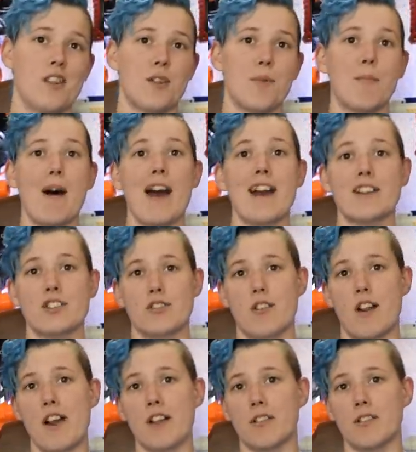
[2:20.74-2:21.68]
The
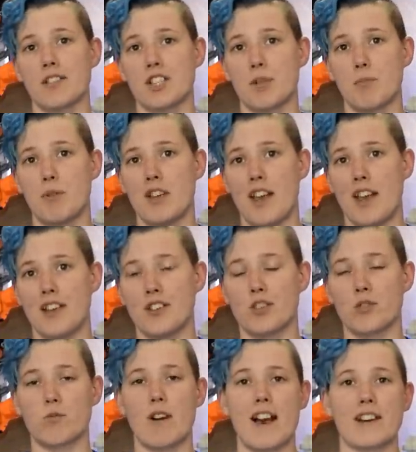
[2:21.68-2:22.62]
Magstrike looks to be a
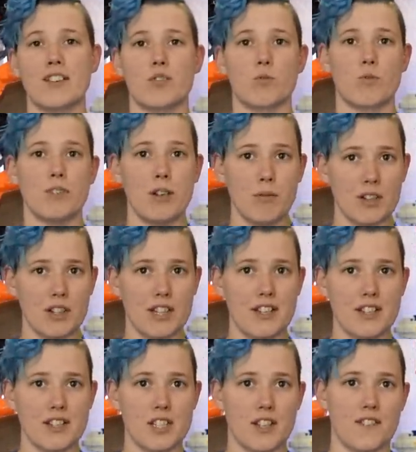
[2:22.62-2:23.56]
direct
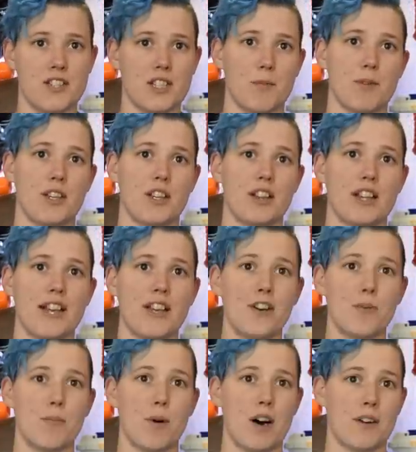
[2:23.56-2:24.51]
re-release of some of the
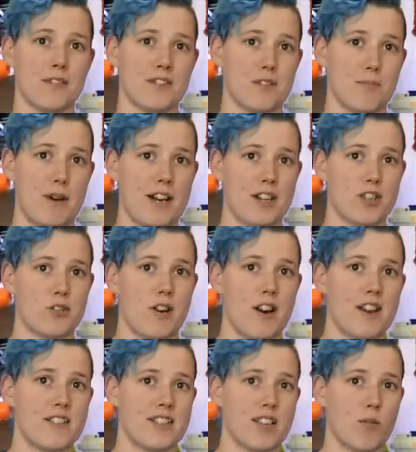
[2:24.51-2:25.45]
later models of
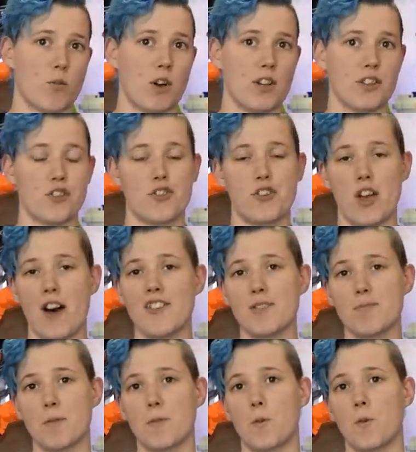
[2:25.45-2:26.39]
Magstrikes that were on the
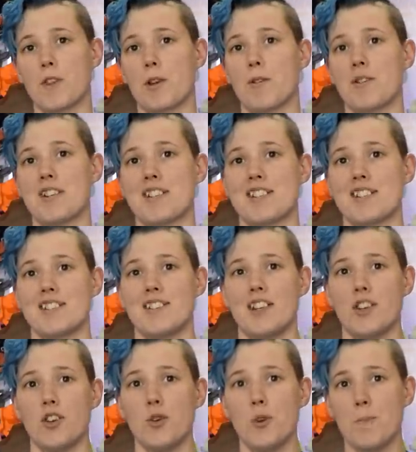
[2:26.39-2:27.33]
shelves before they were
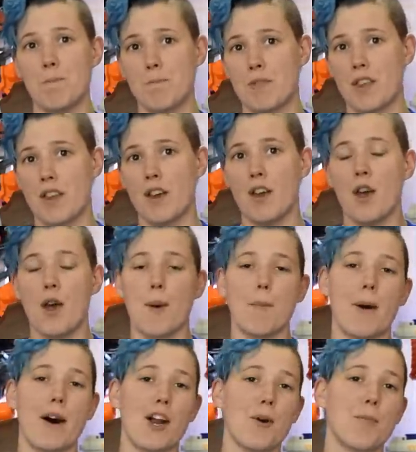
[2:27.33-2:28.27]
discontinued.
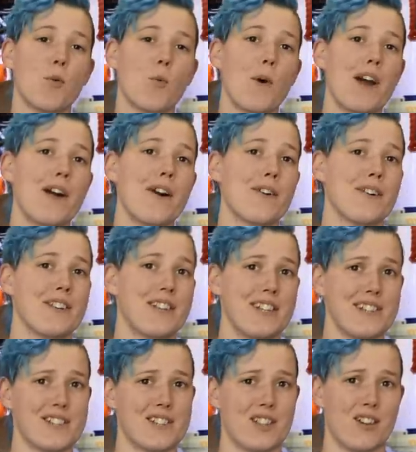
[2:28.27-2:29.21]
Buyer beware on
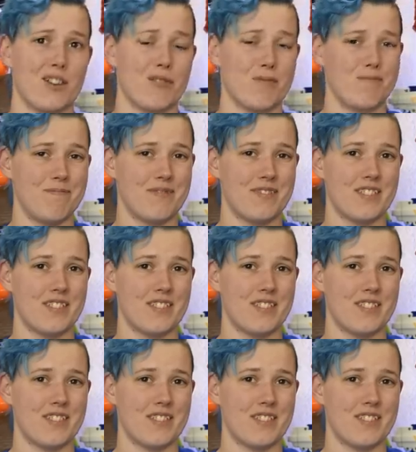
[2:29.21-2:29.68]
these though.